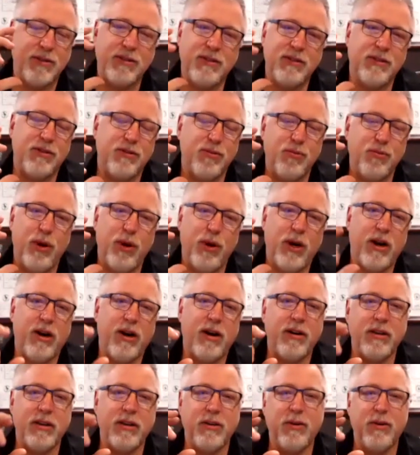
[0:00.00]
to where
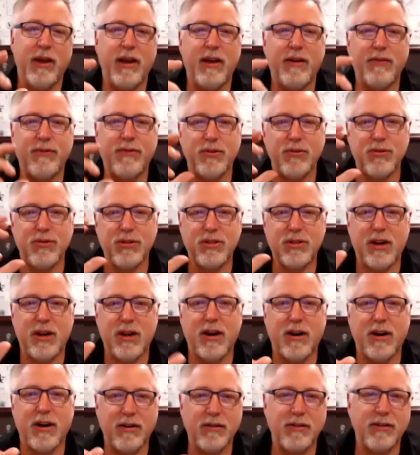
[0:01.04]
you have to
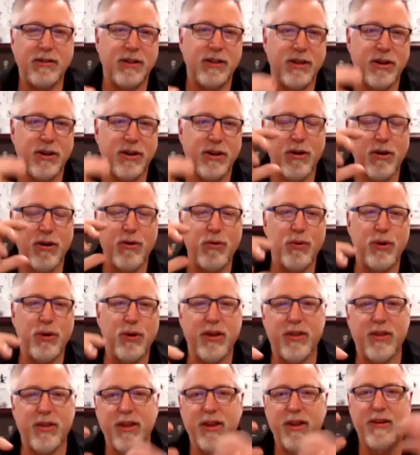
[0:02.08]
start, you know,
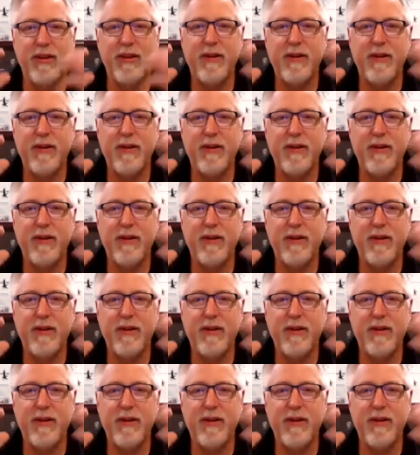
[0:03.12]
with